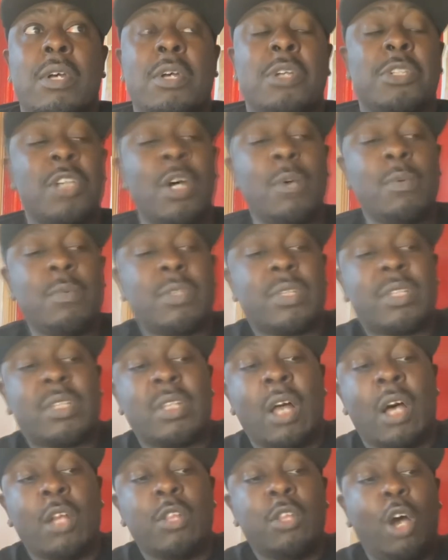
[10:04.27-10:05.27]
So
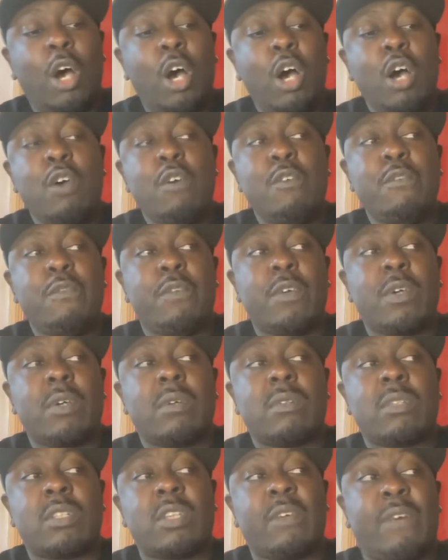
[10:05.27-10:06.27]
a lot of
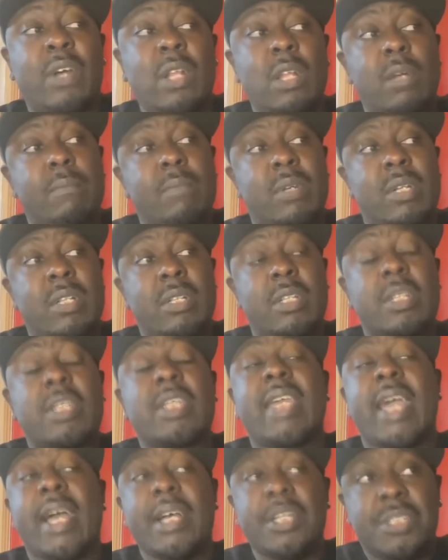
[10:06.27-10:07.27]
development,
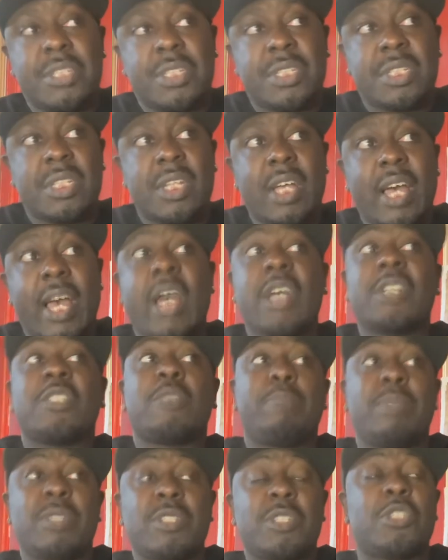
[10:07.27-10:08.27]
yes, has
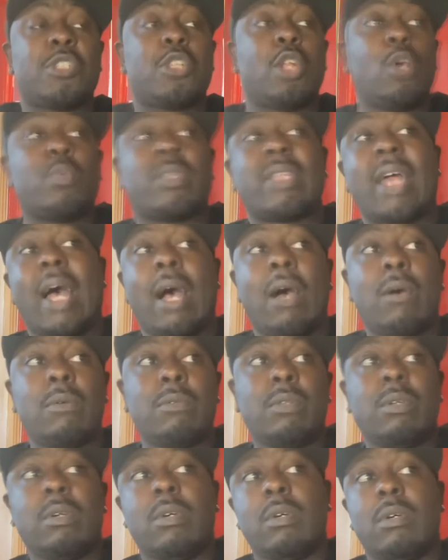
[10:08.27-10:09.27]
been slowed
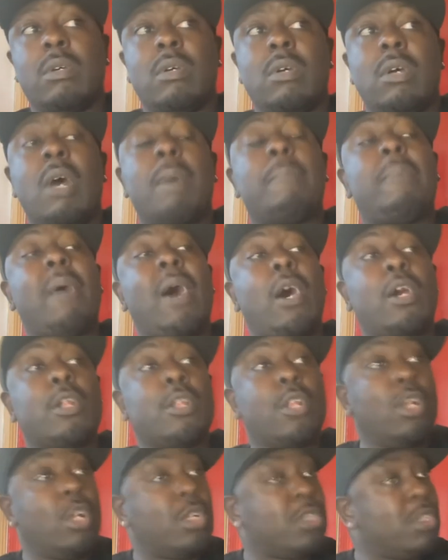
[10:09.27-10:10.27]
down but a
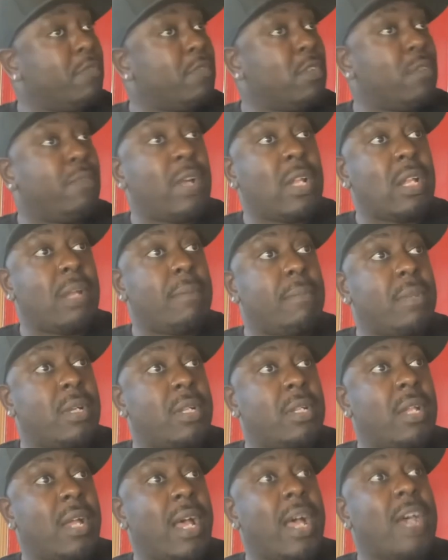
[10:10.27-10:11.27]
lot of
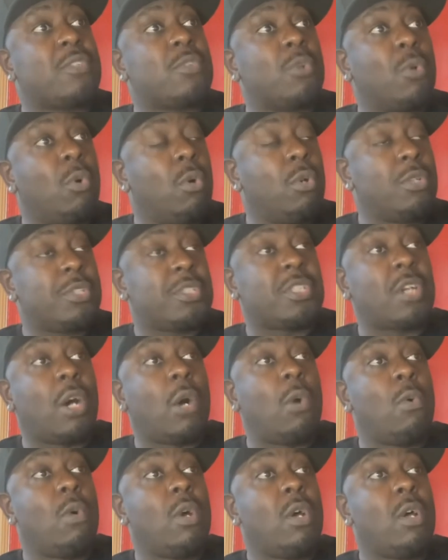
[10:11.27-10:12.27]
development has
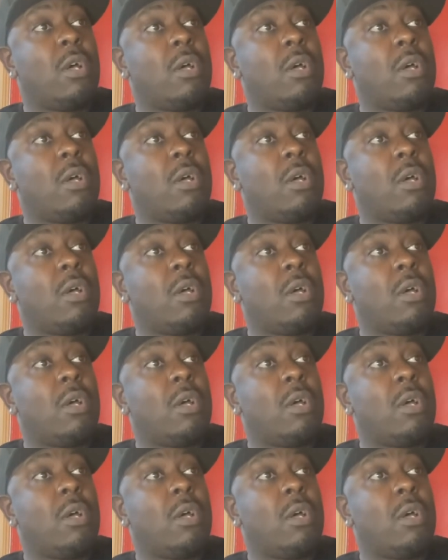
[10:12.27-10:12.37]
also